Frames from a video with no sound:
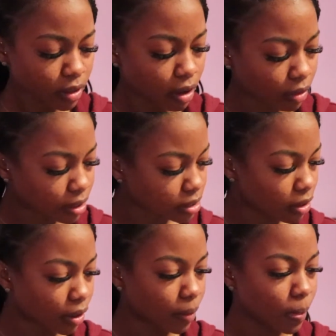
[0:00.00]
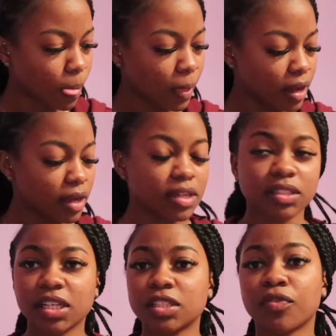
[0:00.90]
Okay,
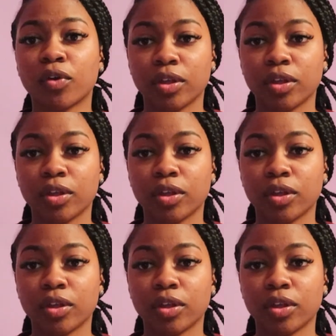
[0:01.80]
sorry.